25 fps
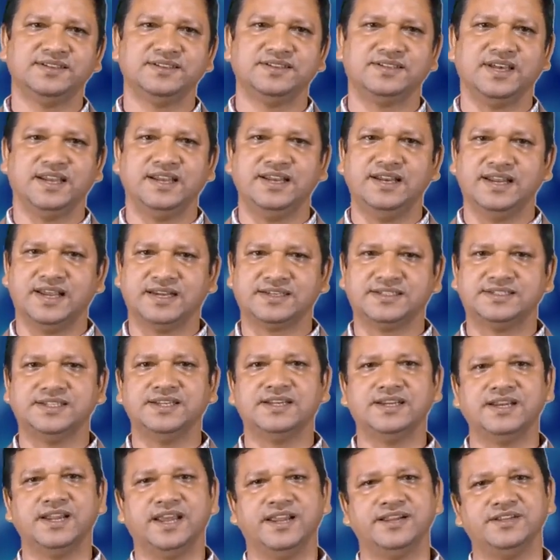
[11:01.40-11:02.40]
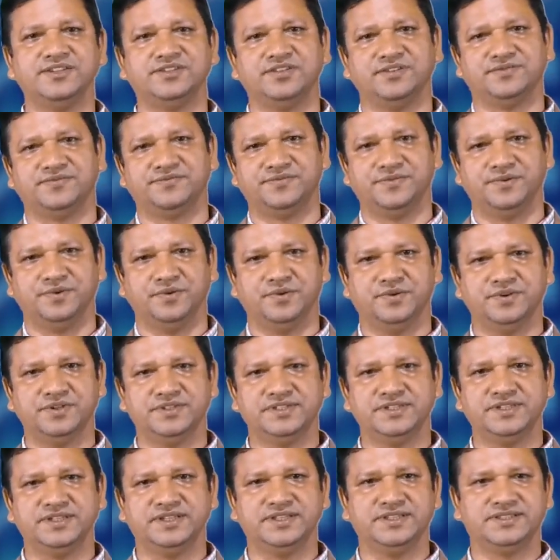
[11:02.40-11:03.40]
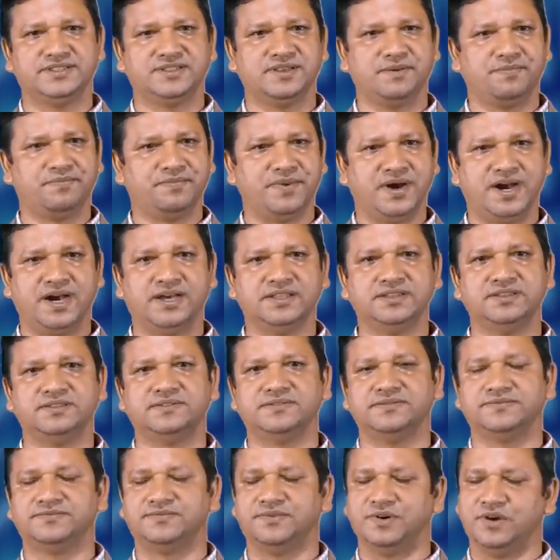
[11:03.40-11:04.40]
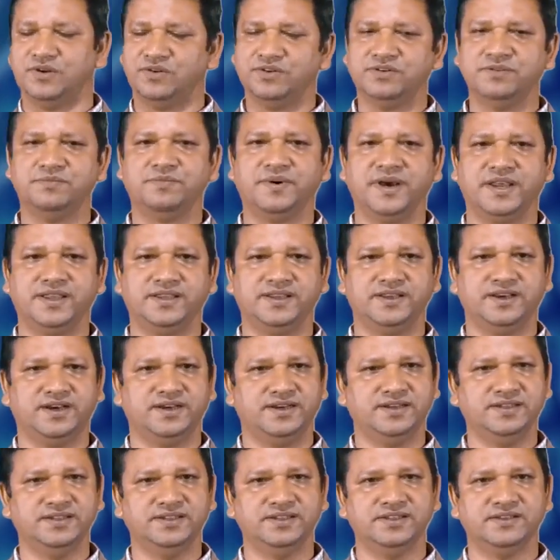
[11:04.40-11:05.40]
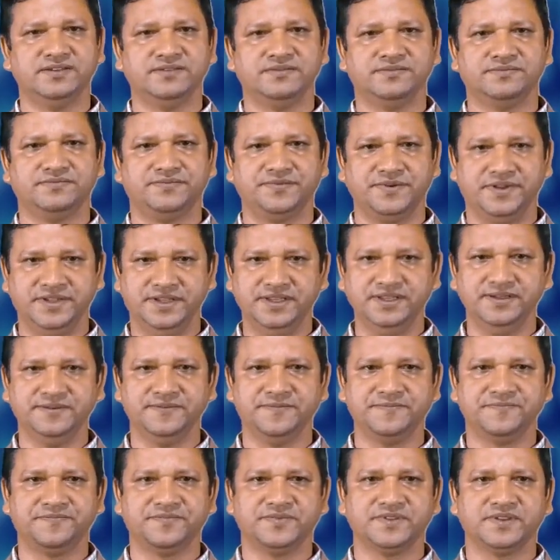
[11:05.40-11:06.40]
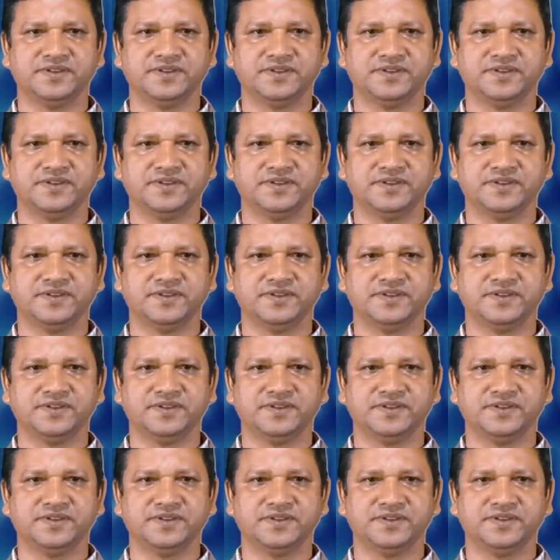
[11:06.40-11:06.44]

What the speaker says: The electric lines of force is the path followed by a free